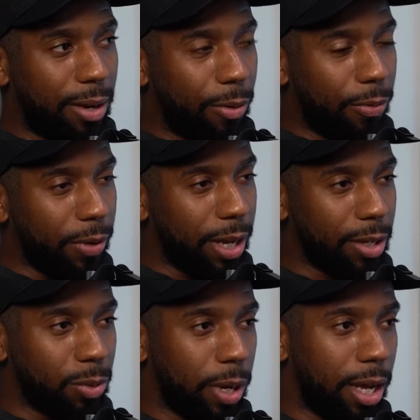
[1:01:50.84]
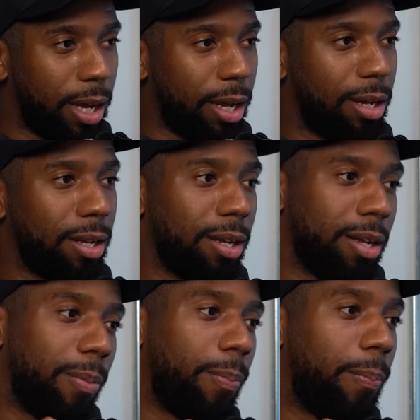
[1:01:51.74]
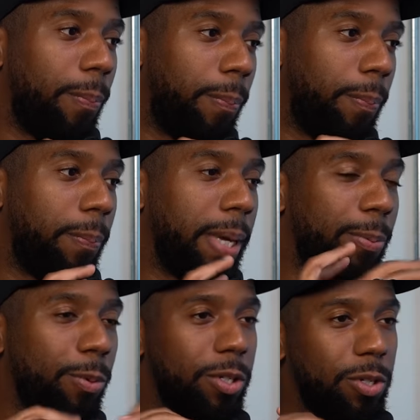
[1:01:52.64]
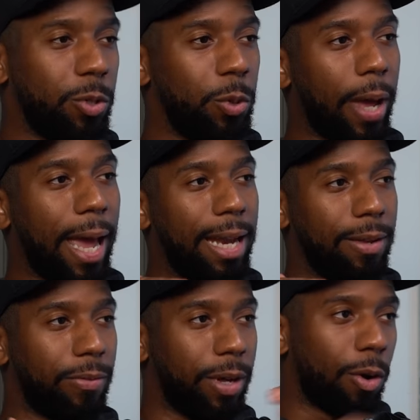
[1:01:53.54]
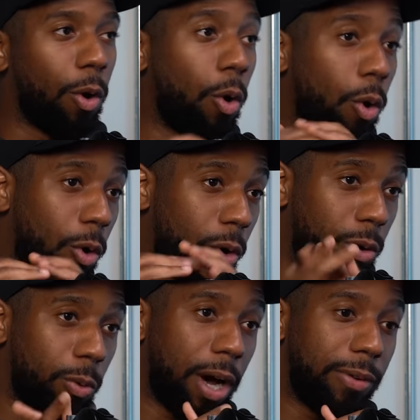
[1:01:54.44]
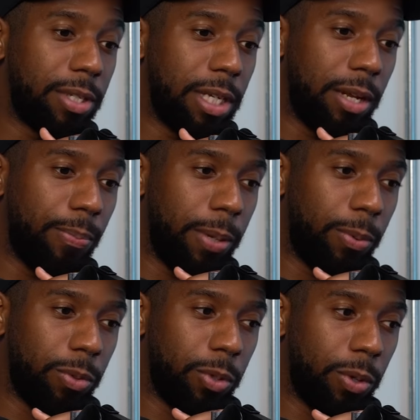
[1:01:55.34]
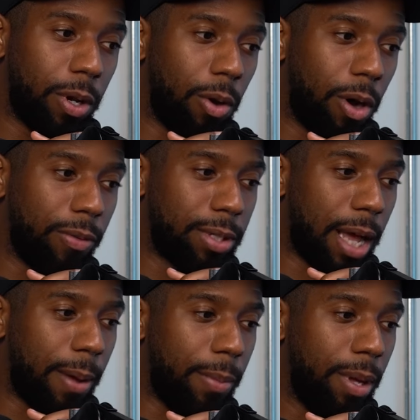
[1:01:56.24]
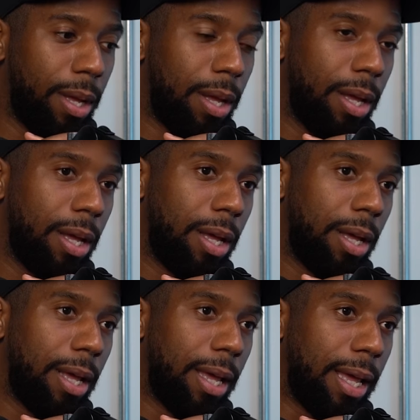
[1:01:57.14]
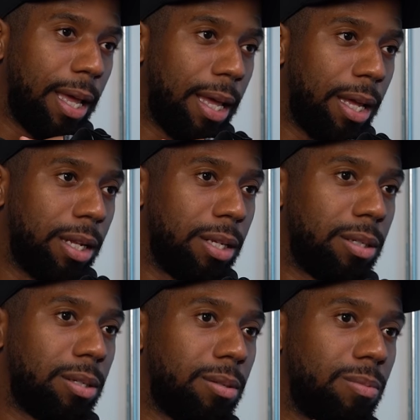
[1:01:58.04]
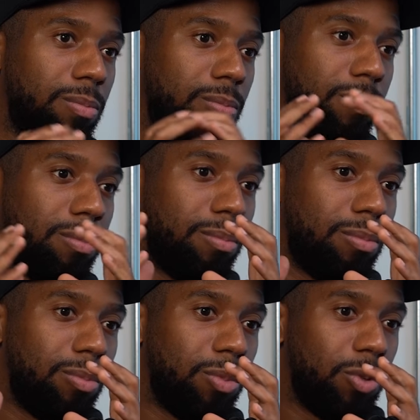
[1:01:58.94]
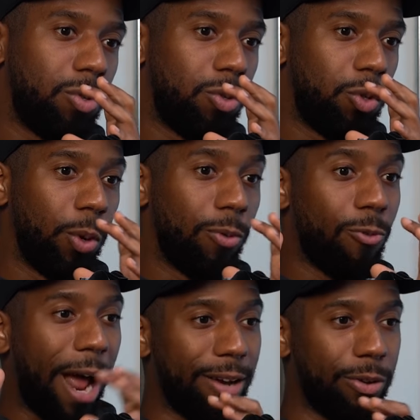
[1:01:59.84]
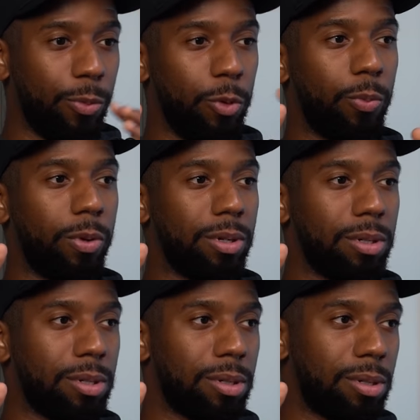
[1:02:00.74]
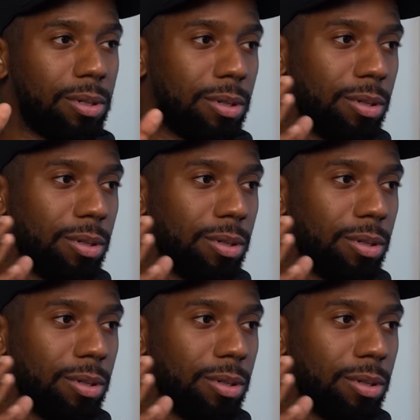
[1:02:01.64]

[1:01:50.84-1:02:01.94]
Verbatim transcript: little things where people just do anything, or what I've seen people doing a lot of the time is doing random movements